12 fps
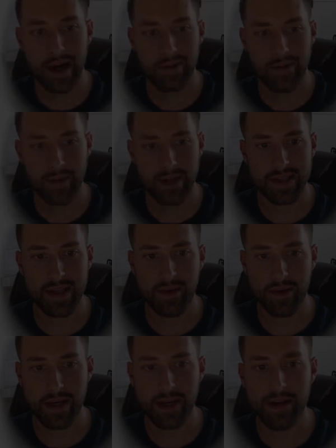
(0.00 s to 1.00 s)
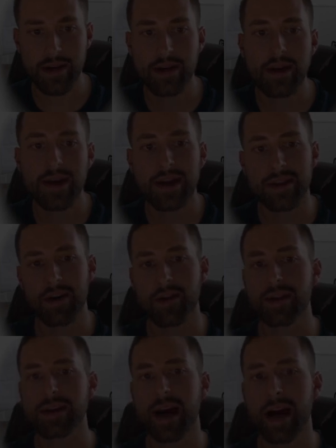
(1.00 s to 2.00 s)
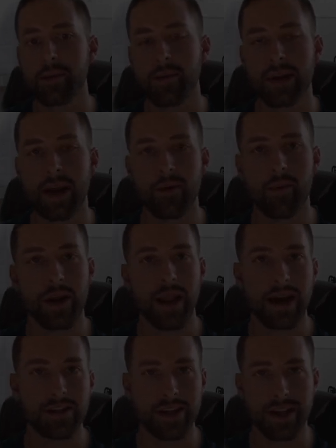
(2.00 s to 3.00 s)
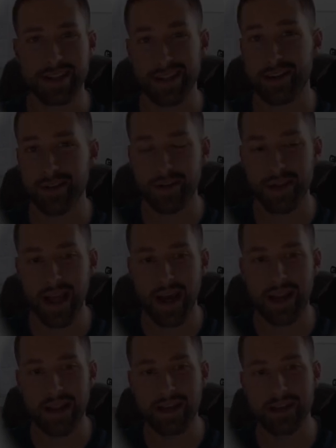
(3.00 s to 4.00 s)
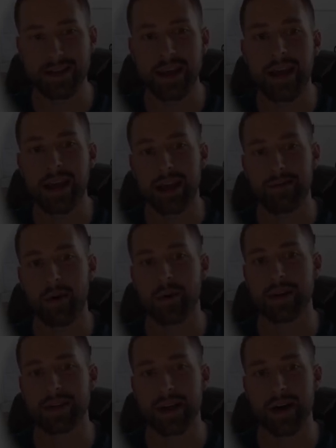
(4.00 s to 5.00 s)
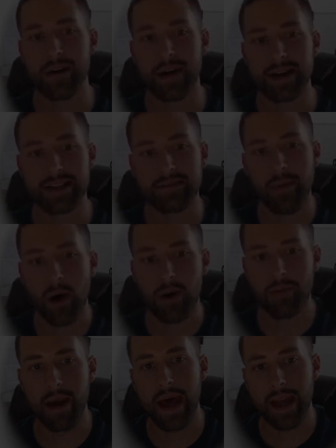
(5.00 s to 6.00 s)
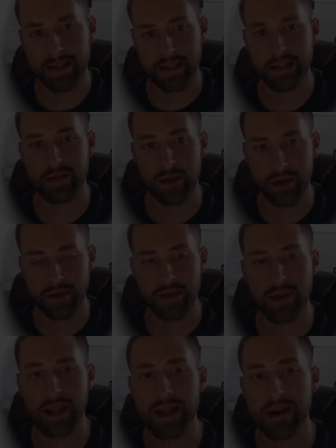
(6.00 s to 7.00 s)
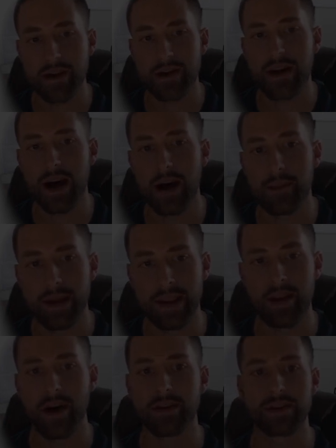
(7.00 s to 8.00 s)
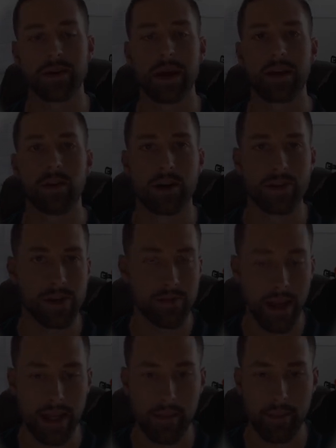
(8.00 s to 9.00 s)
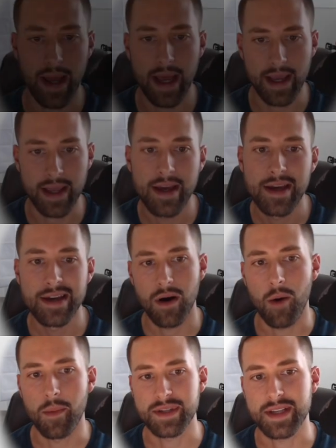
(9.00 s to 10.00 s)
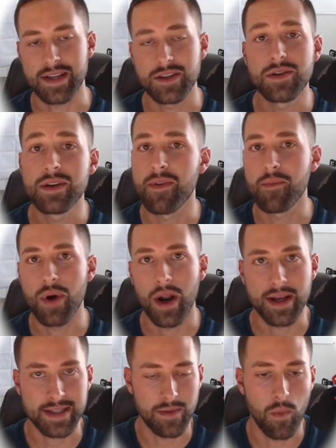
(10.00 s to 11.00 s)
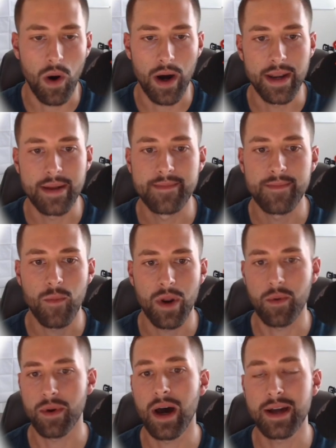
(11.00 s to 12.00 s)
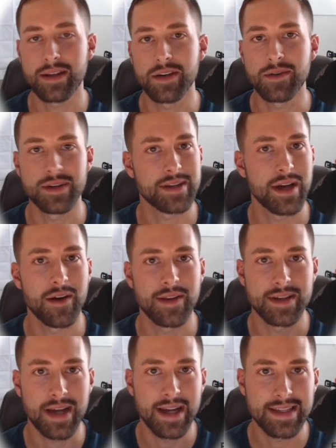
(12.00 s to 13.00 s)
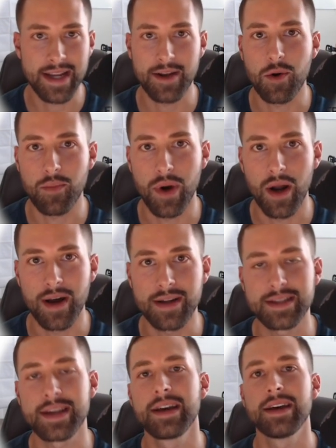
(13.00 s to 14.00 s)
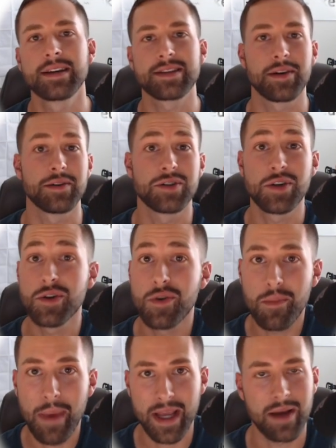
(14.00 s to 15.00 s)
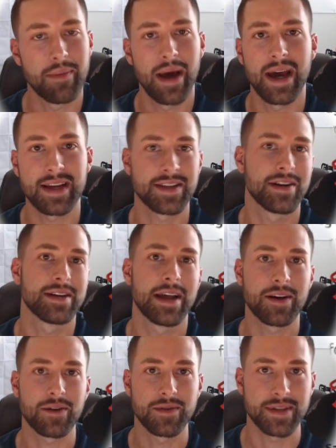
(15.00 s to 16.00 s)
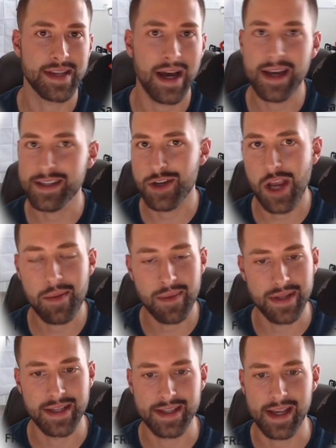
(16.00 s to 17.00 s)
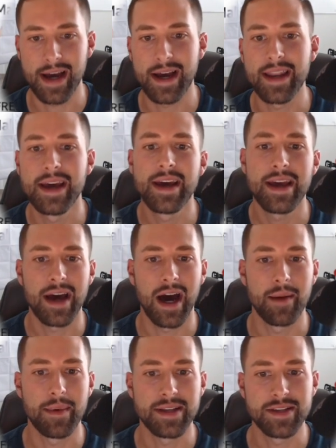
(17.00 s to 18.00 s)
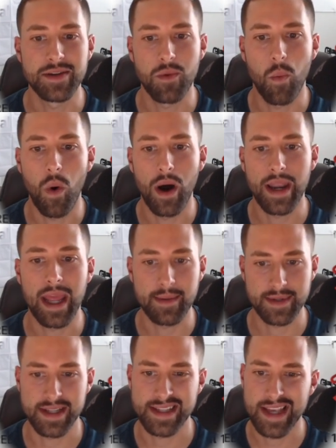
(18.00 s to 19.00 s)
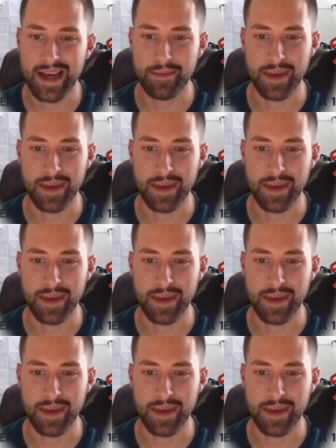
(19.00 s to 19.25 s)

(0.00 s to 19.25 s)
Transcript: from this seller here. The only time when I would actually consider doing that is if I were to sell a smaller bag, such as what they're doing here, and then also a larger makeup bag, almost like 2 different products in one. What I would not do is sell this identical product, selling 2 makeup bags that are identical in size, shape, and design into one Amazon set,